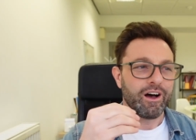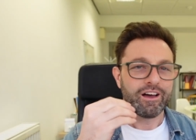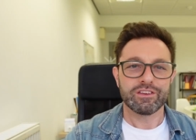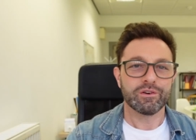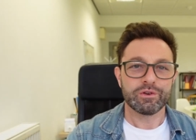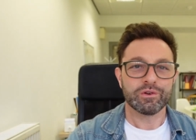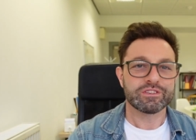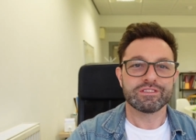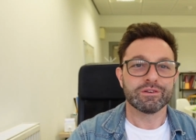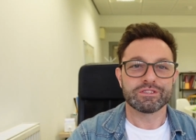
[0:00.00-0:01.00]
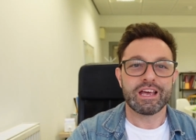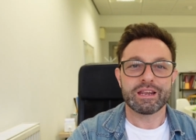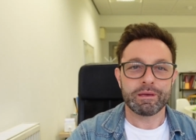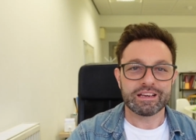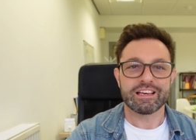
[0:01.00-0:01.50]
You're, you're, you're
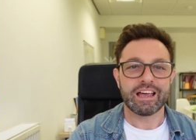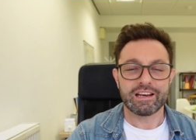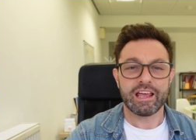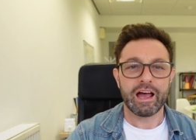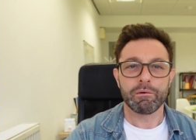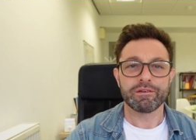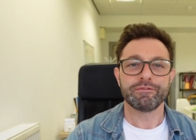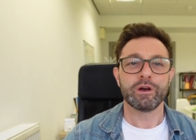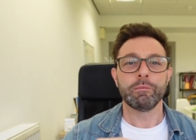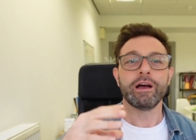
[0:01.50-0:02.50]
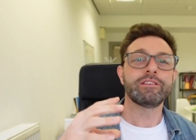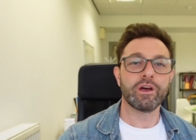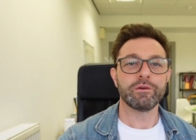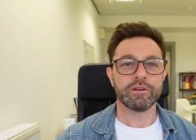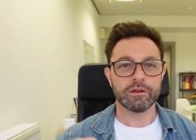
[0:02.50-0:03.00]
telling me exactly how I feel, but I
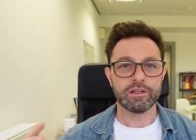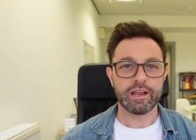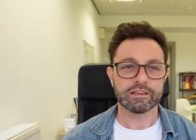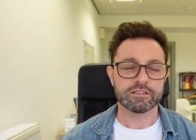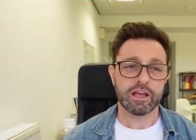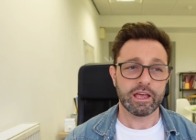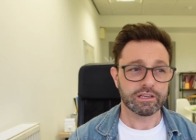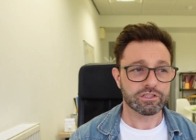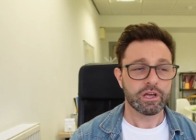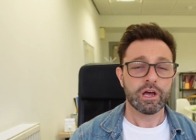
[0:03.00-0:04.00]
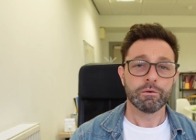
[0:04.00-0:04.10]
don't know the next stage.